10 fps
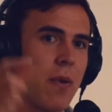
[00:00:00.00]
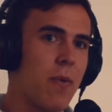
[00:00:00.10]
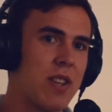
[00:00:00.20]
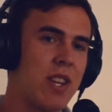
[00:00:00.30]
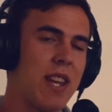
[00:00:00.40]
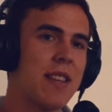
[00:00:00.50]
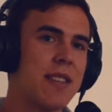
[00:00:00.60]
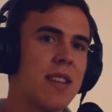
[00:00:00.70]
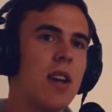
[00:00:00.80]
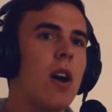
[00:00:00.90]
which
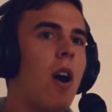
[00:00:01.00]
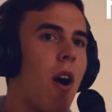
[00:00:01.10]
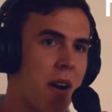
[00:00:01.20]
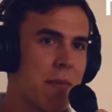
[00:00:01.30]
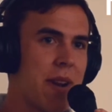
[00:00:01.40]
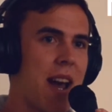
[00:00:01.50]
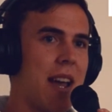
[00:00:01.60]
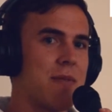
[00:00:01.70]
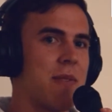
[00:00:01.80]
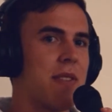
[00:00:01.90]
is
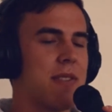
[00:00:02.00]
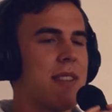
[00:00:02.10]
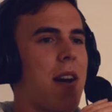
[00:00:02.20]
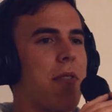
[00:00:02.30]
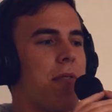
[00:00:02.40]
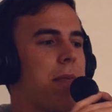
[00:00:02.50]
harmonize with yourself.